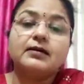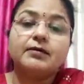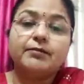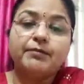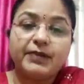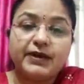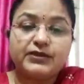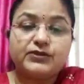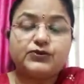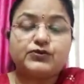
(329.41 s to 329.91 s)

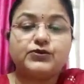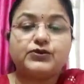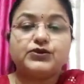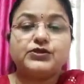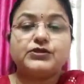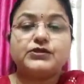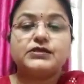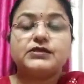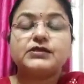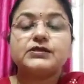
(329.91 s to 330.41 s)

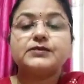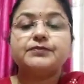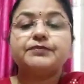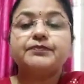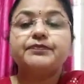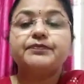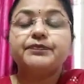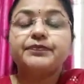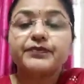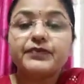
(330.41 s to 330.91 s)
pathogens.
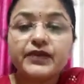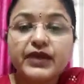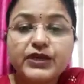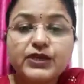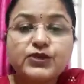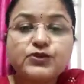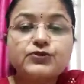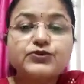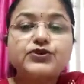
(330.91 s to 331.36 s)
Thank you,